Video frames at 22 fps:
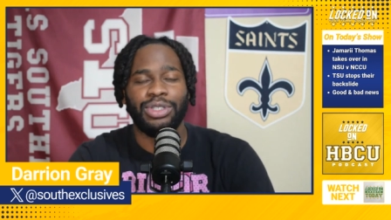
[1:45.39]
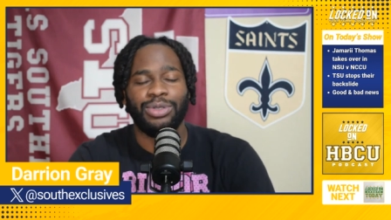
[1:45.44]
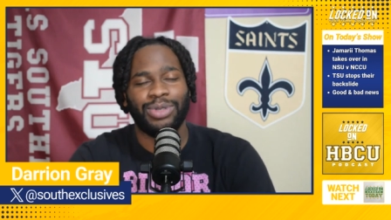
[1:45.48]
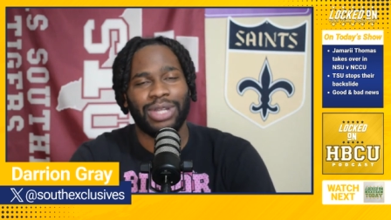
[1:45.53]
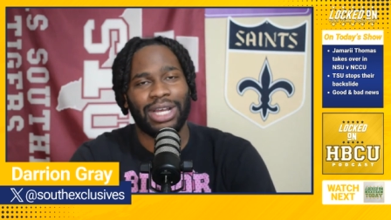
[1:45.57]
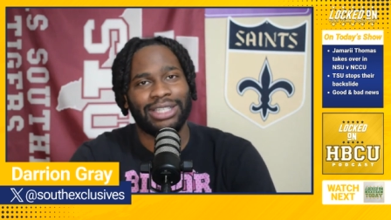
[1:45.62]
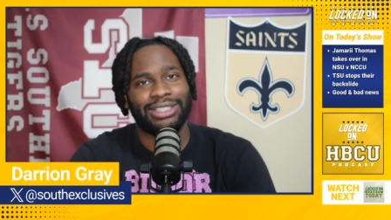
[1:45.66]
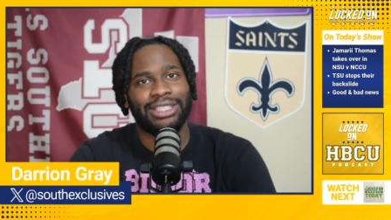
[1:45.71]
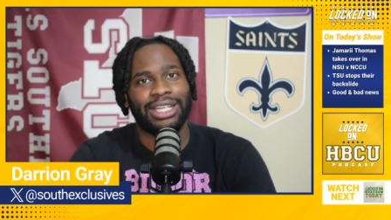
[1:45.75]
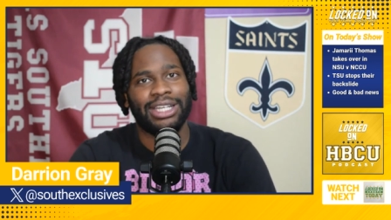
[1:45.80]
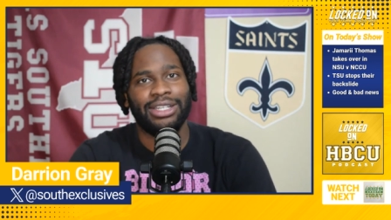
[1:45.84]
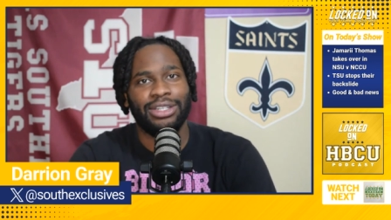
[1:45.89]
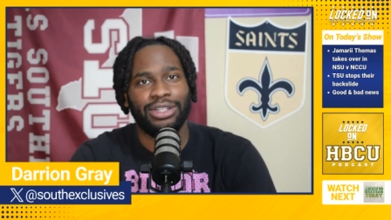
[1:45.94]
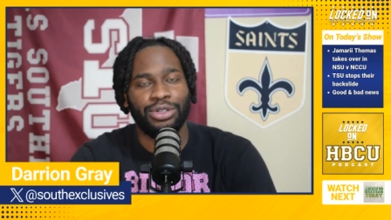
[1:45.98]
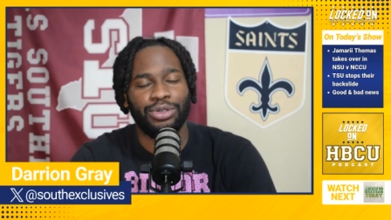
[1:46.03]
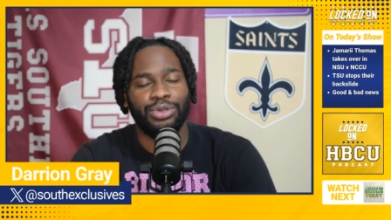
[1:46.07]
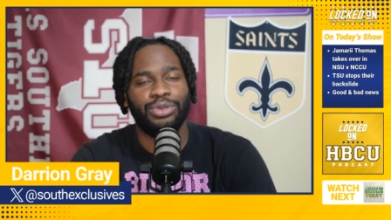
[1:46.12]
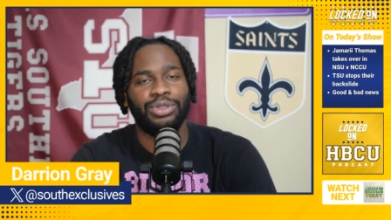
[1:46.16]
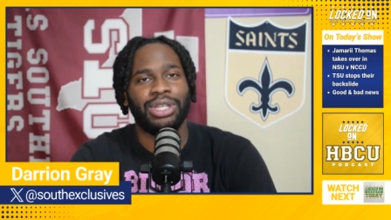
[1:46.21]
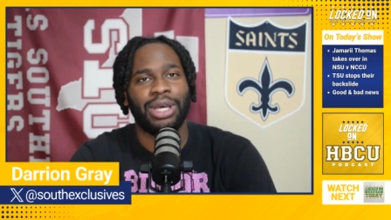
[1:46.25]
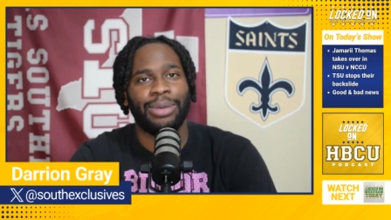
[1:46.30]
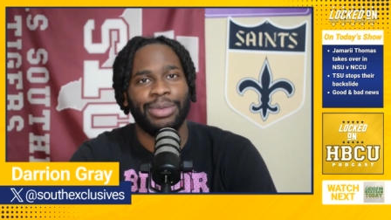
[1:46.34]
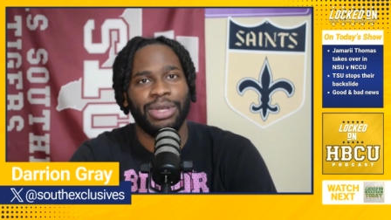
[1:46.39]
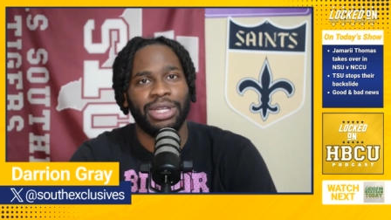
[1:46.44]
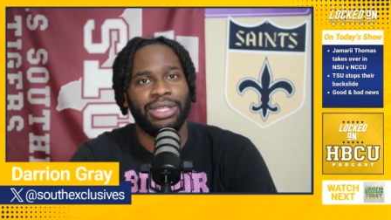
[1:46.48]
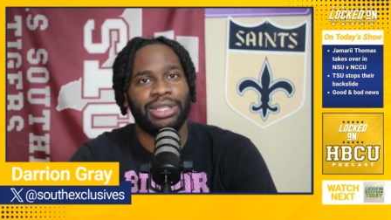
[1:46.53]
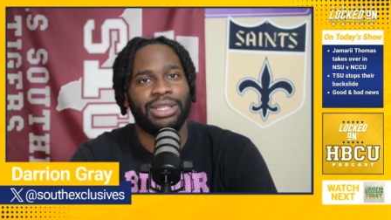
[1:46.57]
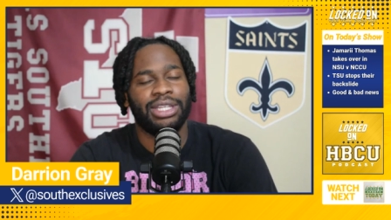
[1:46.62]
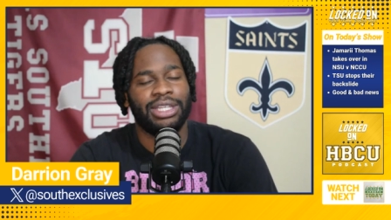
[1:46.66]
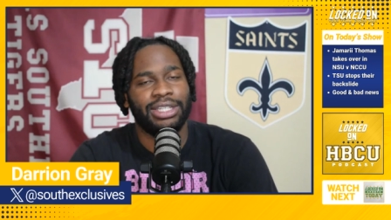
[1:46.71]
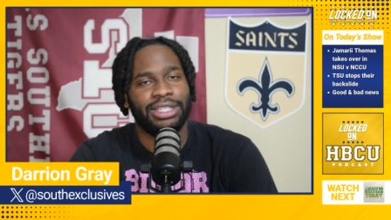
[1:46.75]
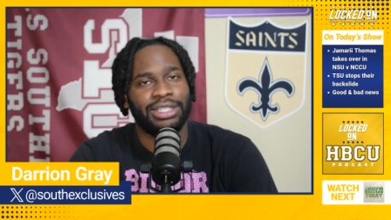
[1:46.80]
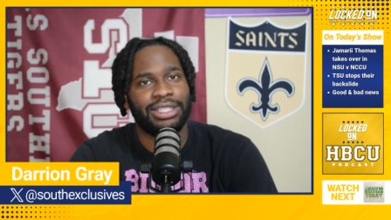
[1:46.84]
And when I say news, I mean
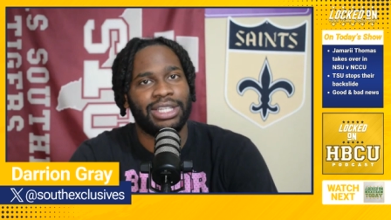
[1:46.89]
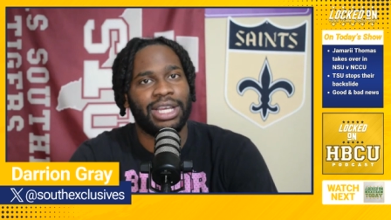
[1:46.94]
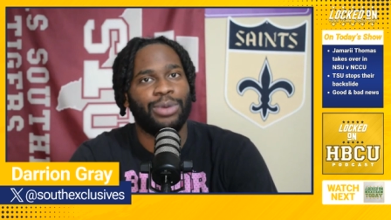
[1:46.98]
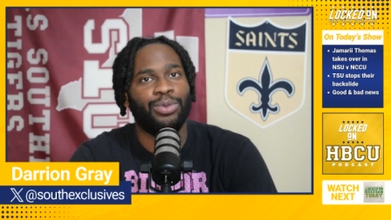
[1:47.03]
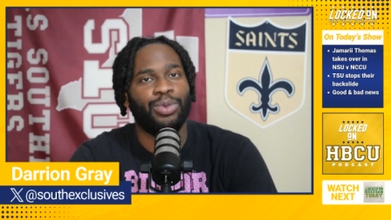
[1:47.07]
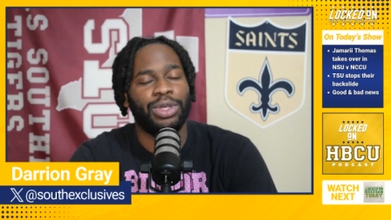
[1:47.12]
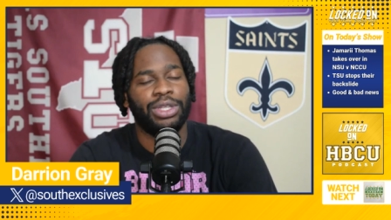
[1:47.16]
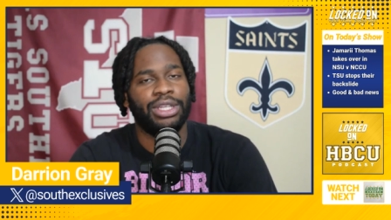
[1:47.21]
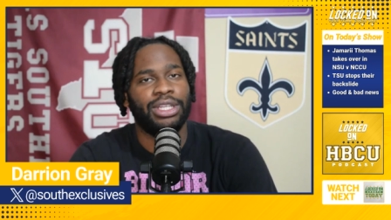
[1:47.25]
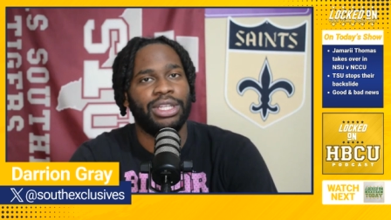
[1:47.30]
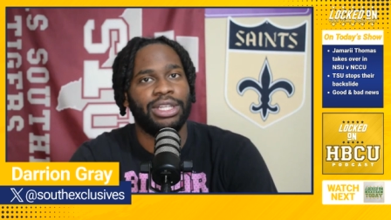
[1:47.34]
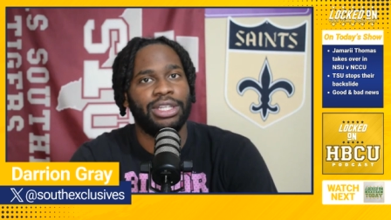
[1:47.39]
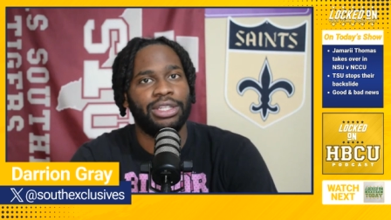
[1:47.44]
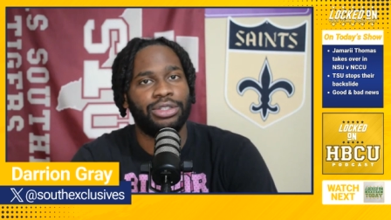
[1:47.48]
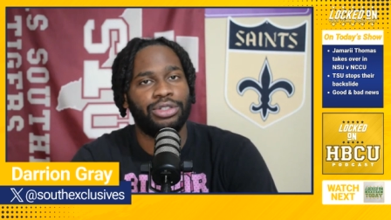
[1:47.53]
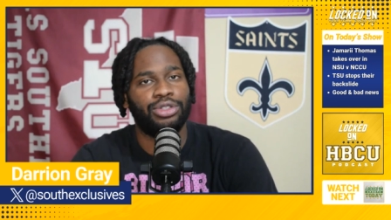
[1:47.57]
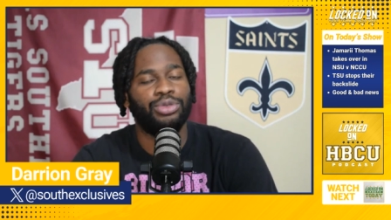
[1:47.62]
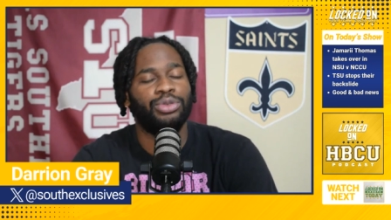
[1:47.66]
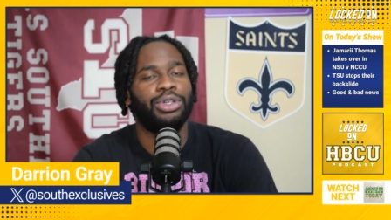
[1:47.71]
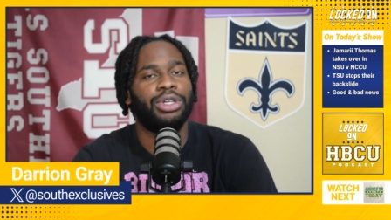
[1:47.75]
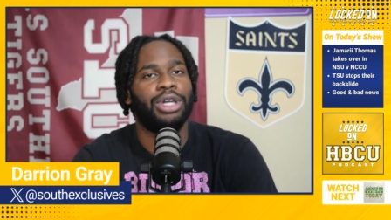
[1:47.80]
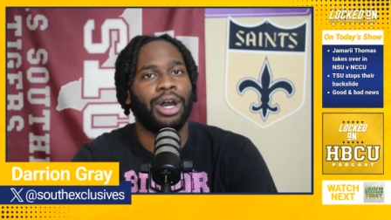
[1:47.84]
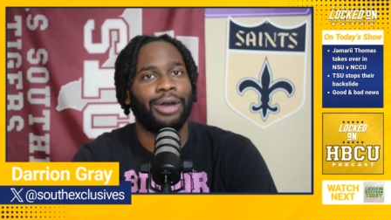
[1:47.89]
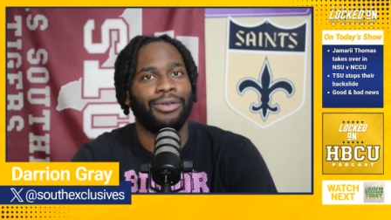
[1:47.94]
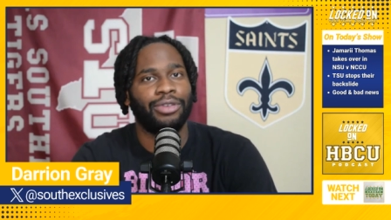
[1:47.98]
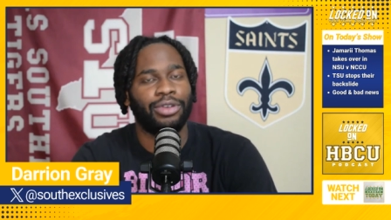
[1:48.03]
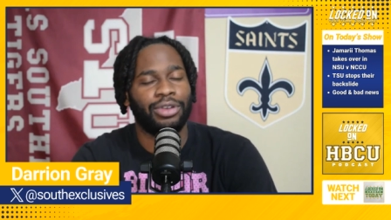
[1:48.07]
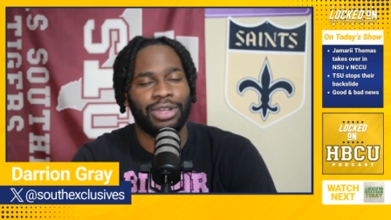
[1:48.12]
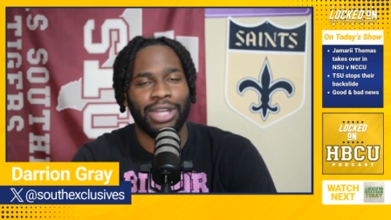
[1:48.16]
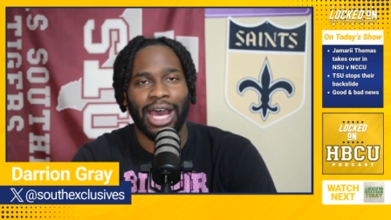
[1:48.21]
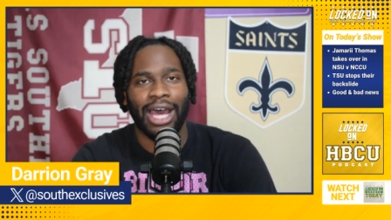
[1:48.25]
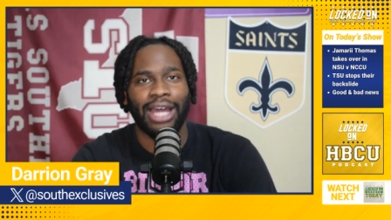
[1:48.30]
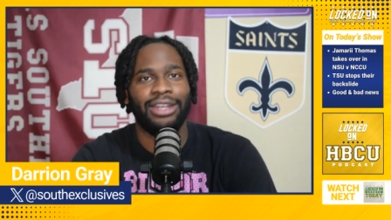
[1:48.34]
things that we need to
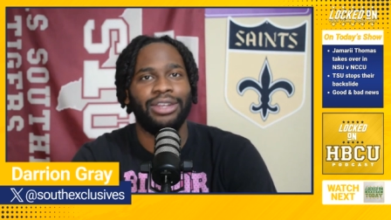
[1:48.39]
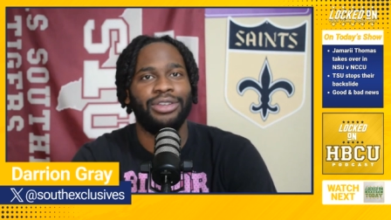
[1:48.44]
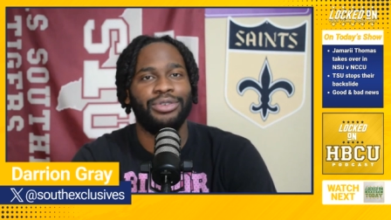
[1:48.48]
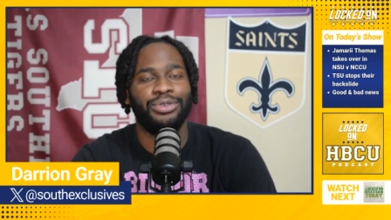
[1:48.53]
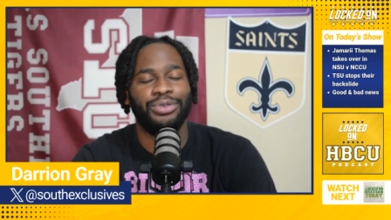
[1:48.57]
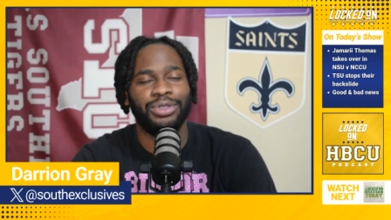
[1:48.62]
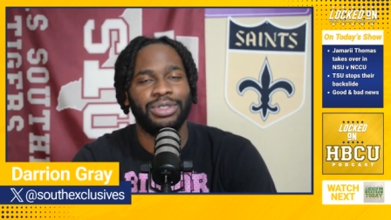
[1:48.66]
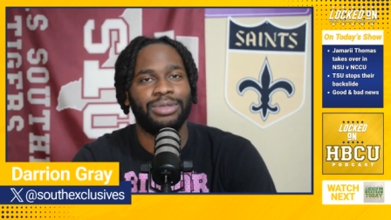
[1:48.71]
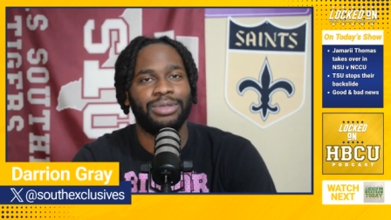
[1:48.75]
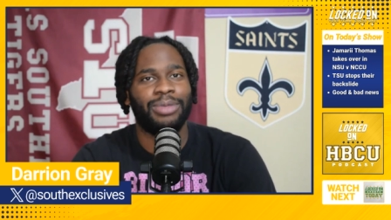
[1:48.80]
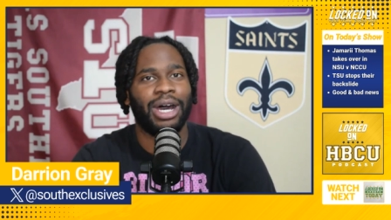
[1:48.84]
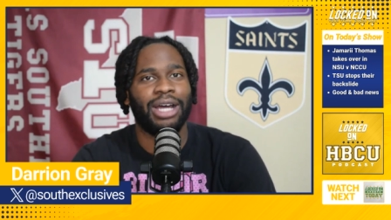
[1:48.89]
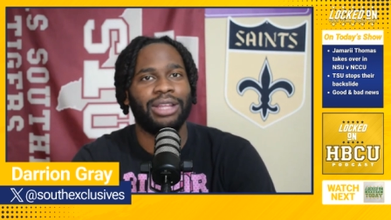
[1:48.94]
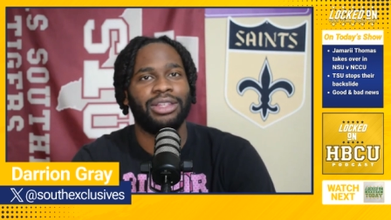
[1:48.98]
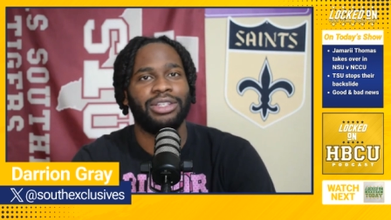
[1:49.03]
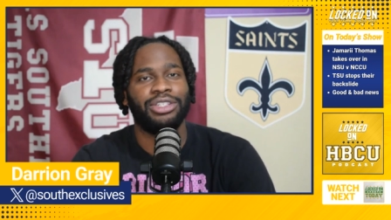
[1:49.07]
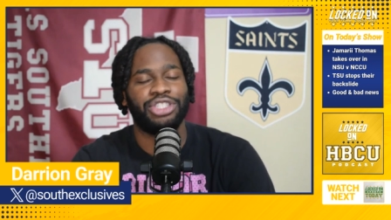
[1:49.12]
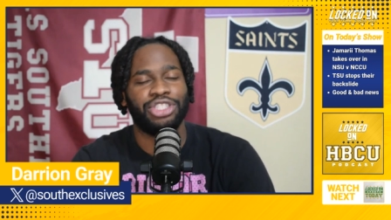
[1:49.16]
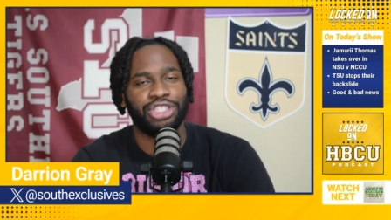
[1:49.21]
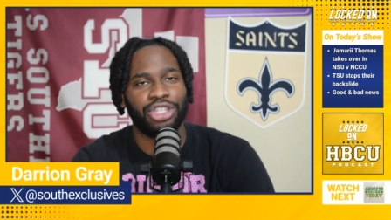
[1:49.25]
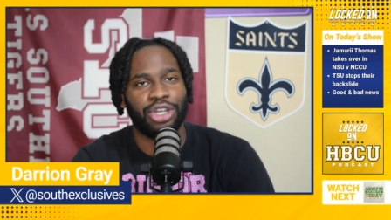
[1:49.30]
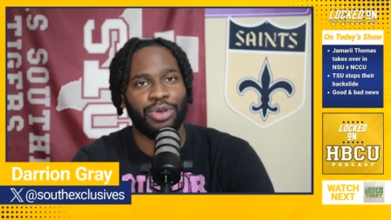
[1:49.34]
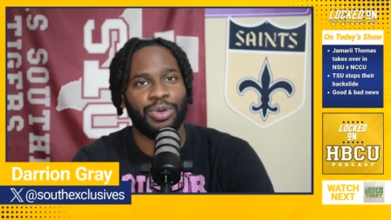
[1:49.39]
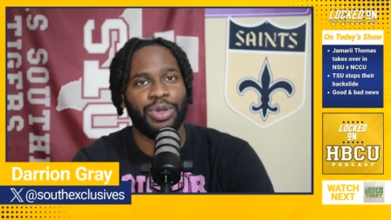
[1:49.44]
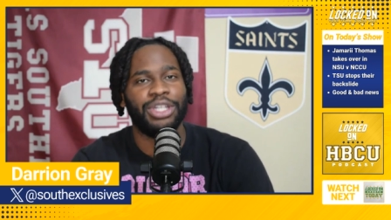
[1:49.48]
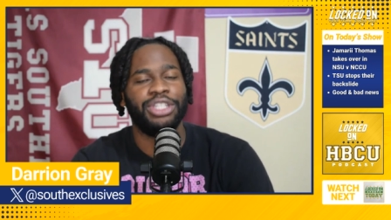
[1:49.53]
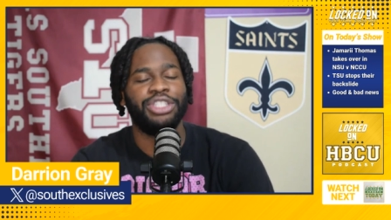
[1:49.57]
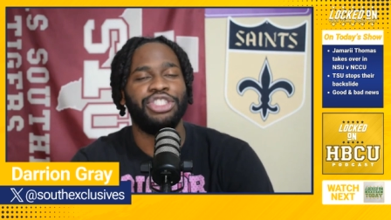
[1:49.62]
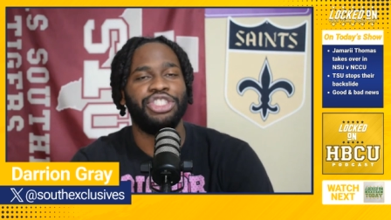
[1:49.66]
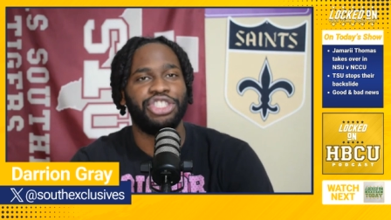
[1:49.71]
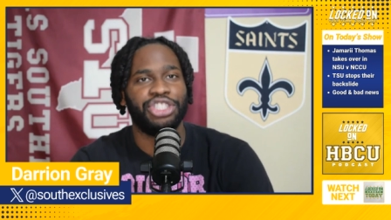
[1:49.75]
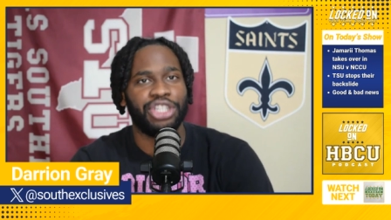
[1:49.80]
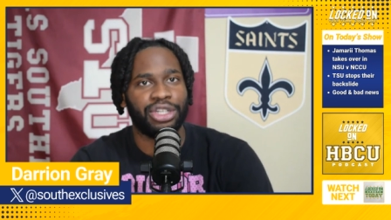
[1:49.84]
cover, not news about the show
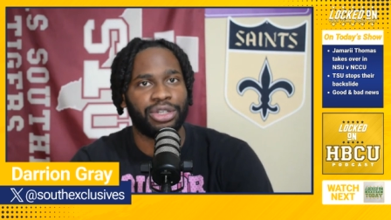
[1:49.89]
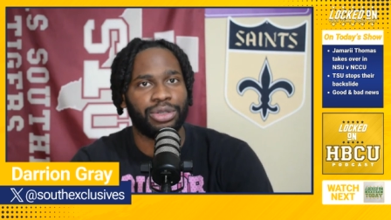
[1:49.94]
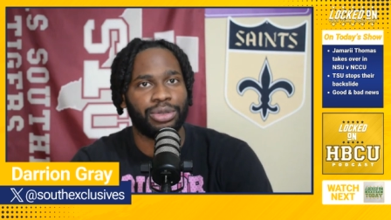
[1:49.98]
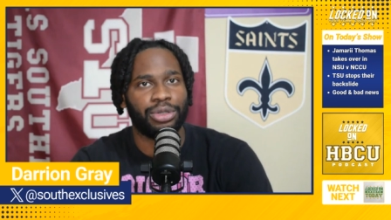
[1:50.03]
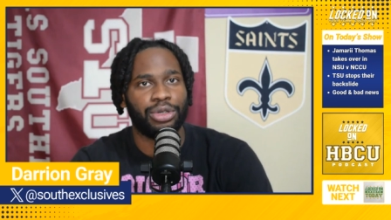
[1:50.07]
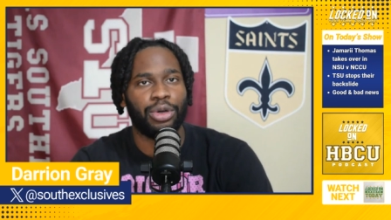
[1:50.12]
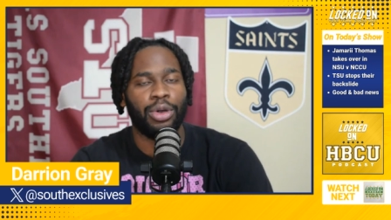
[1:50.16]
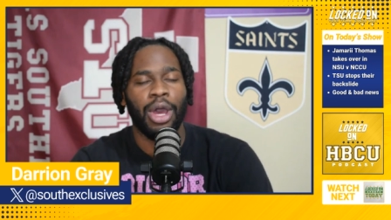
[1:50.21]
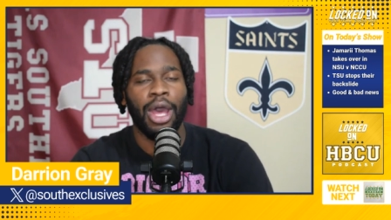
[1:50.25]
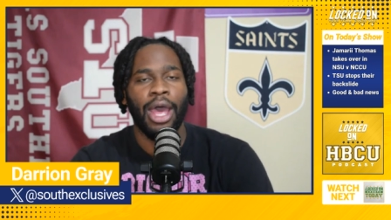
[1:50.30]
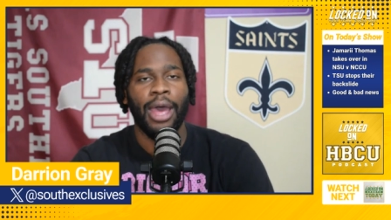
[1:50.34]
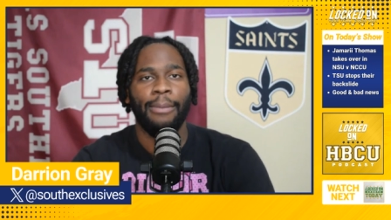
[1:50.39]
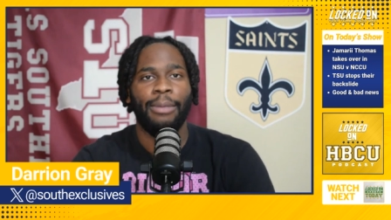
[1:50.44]
in general.